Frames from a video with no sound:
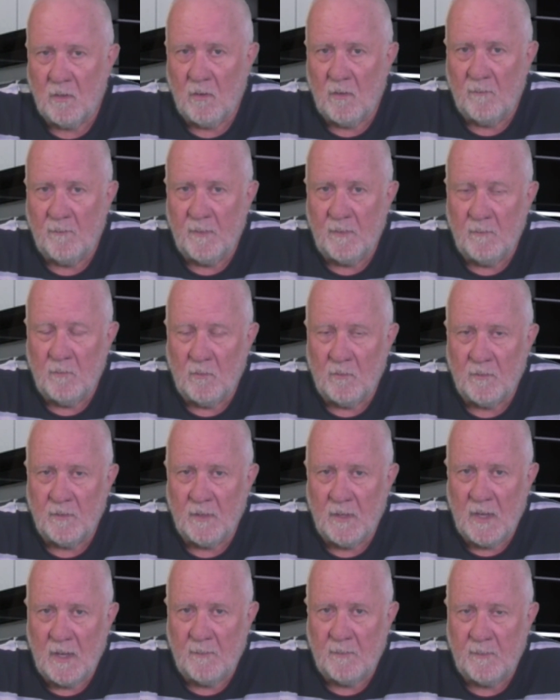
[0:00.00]
I've been more than
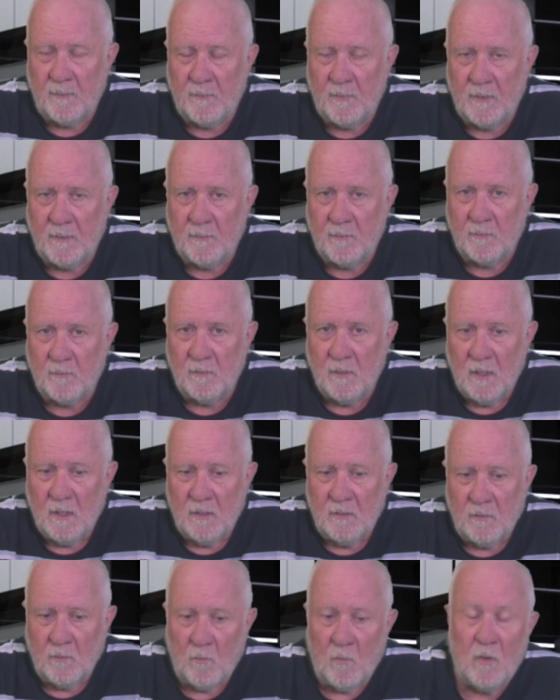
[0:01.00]
happy people
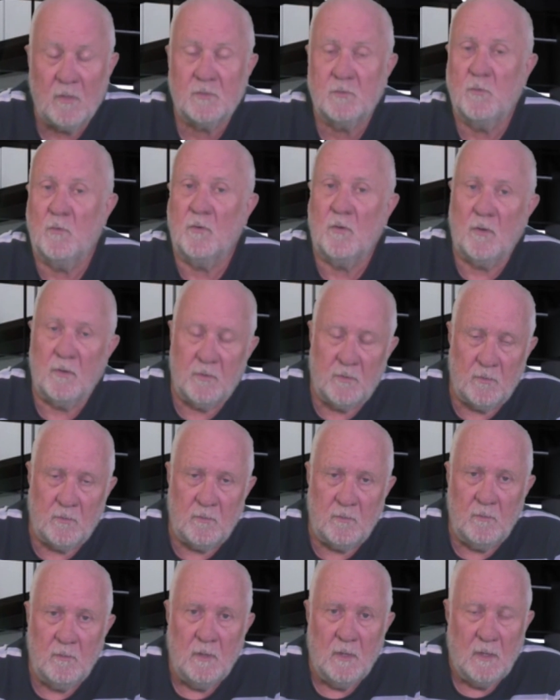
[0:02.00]
to watch what I do